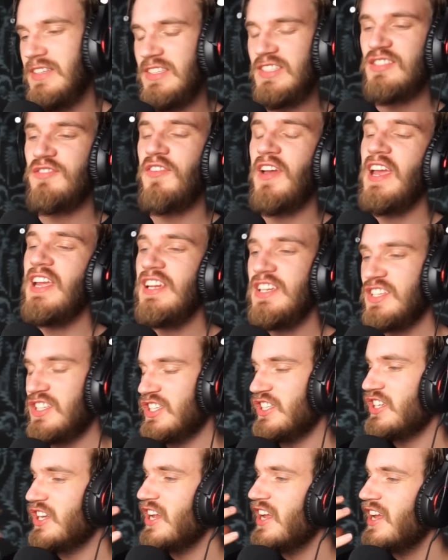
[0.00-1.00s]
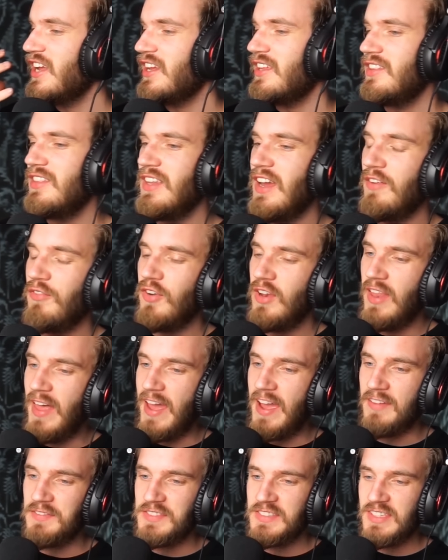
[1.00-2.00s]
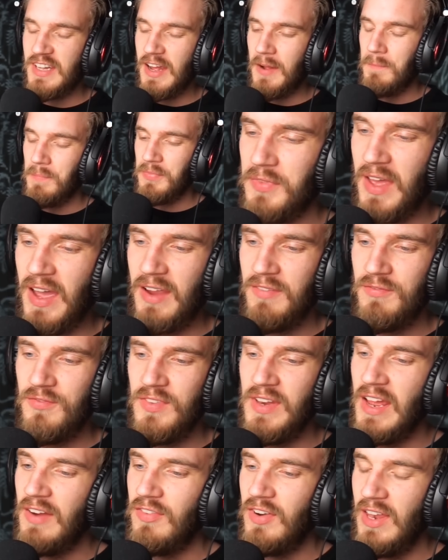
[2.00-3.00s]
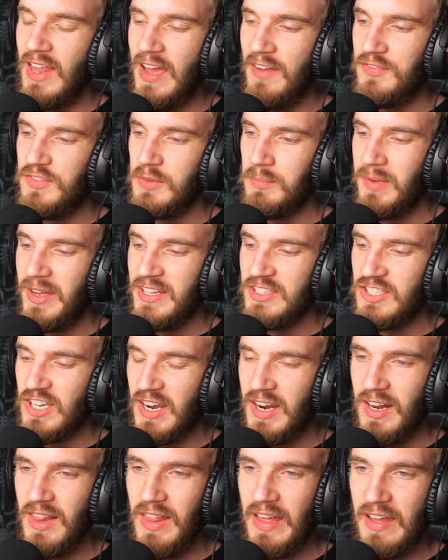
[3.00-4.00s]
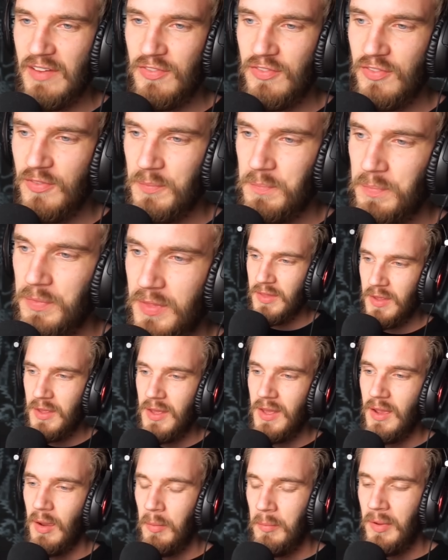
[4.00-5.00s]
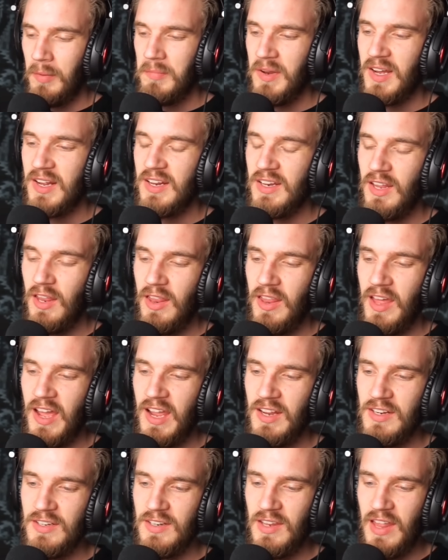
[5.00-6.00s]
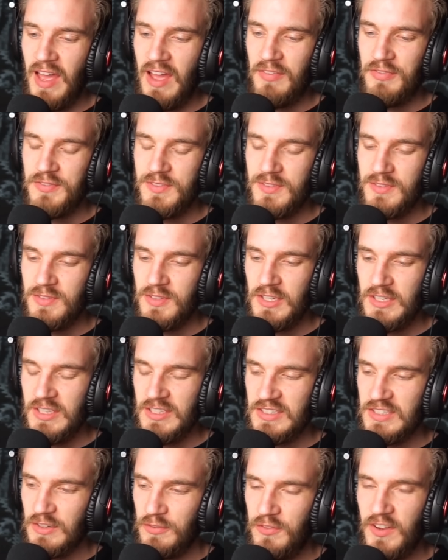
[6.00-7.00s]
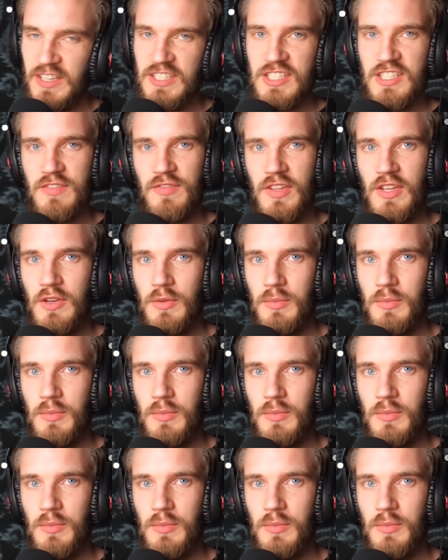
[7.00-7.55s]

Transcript: This face never laughs. I've never laughed in my entire life. I'm not gonna lie, laugh to this offensive